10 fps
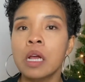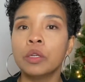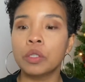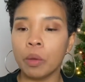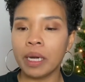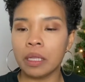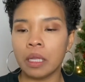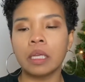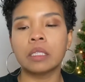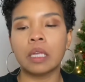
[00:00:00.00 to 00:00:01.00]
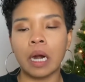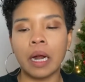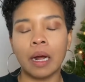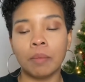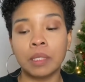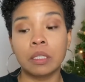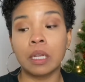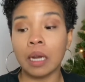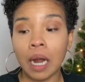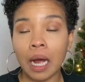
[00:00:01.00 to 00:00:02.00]
So many things that I opted to
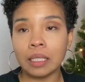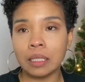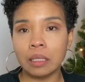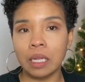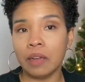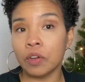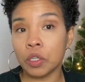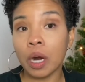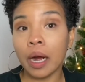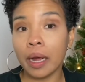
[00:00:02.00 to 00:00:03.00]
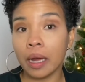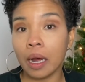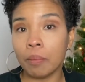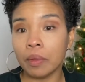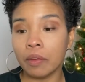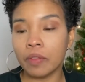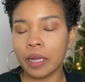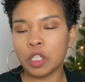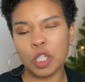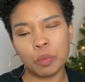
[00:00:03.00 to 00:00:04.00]
not even try a couple of
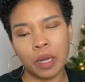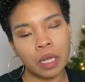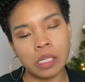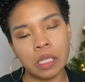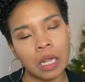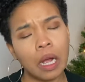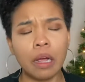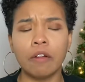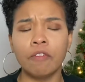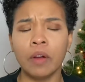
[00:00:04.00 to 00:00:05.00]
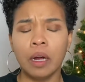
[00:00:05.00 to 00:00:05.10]
things, just because they kind of